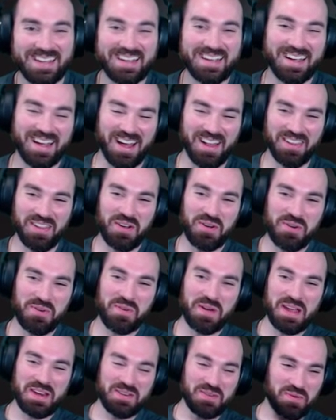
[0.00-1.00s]
Hello
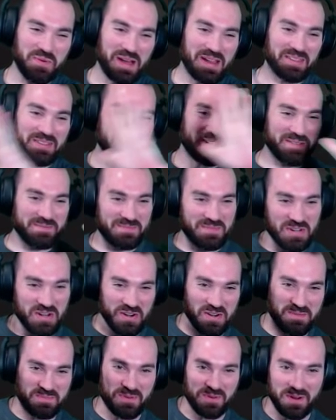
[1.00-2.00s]
and welcome,
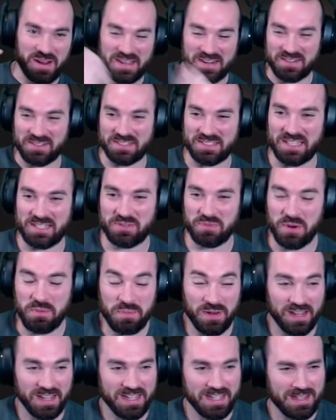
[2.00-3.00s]
Nerd Paraders, as we're
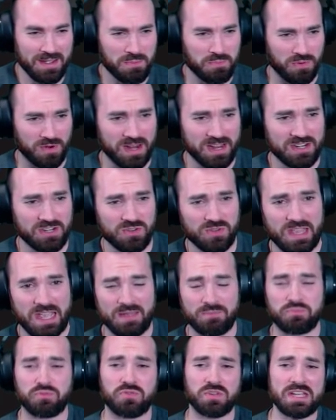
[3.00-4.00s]
playing a brand new game,
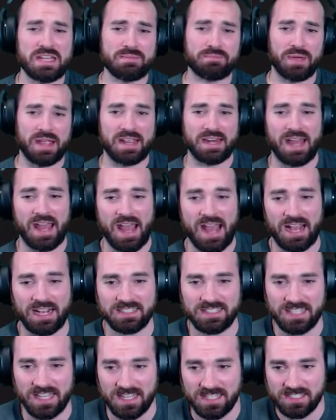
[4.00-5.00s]
pre-beta
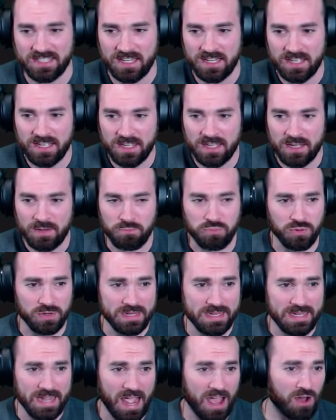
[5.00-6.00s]
access,
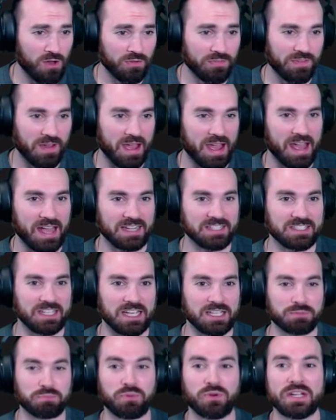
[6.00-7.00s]
pre-alpha
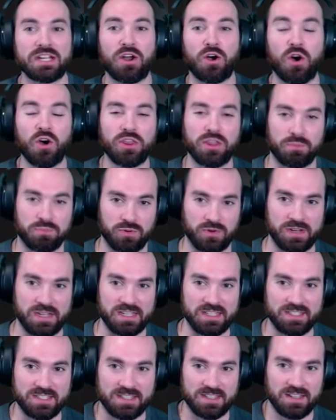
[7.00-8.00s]
access, pre-all the
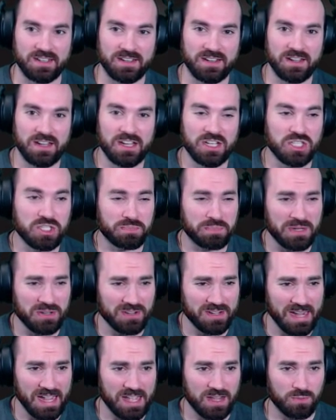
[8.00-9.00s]
pre's,
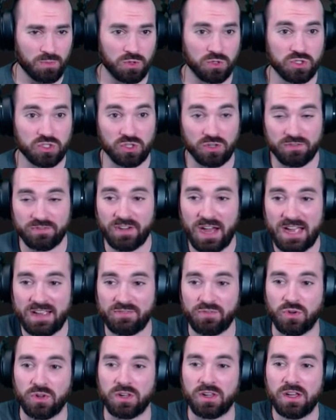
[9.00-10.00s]
Spirit Animal
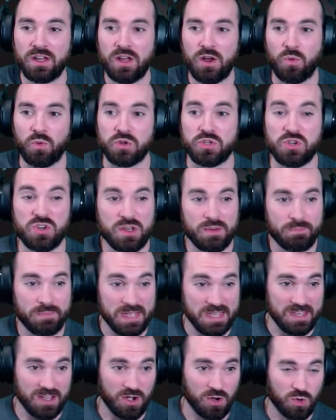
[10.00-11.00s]
Survival, where you can
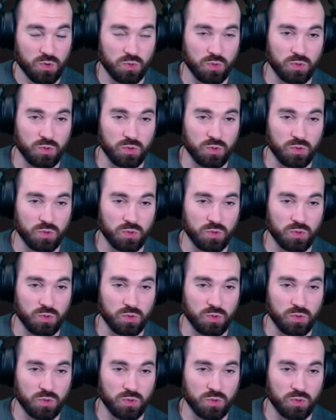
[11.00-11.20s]
be a cool